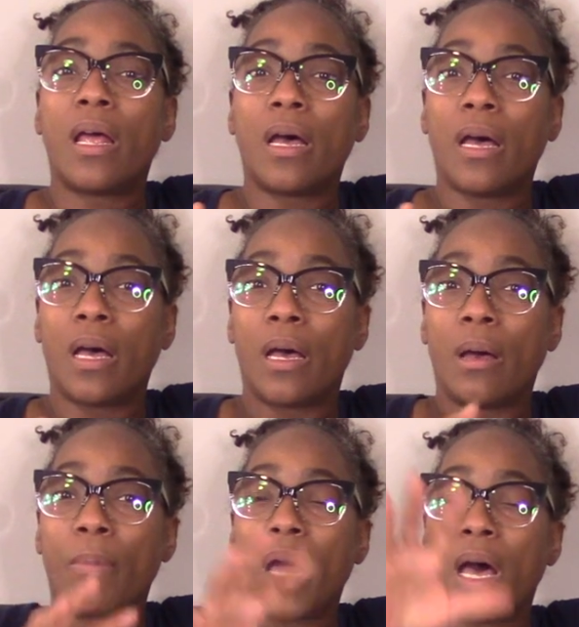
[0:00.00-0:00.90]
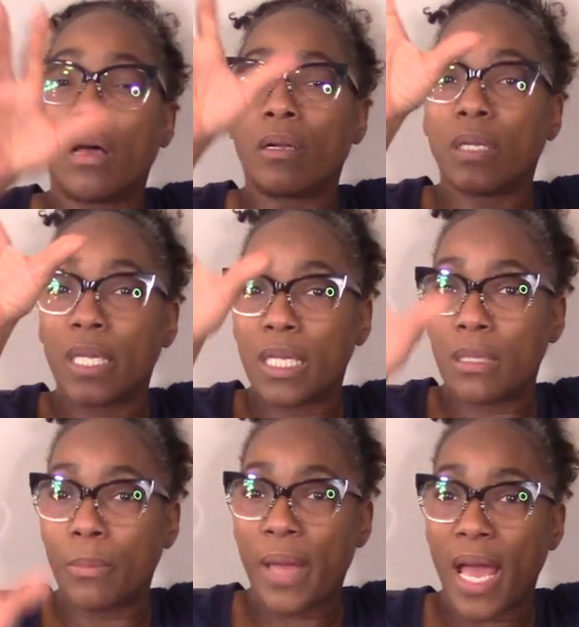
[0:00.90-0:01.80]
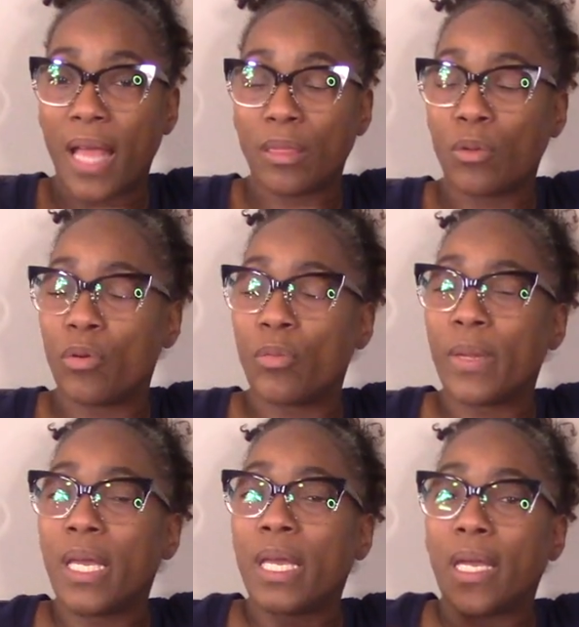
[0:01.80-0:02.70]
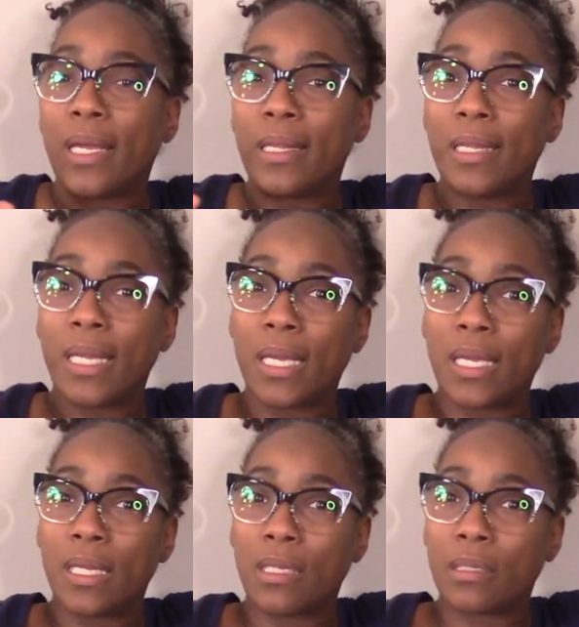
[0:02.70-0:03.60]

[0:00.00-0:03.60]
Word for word: um, I'll clean the bathroom and then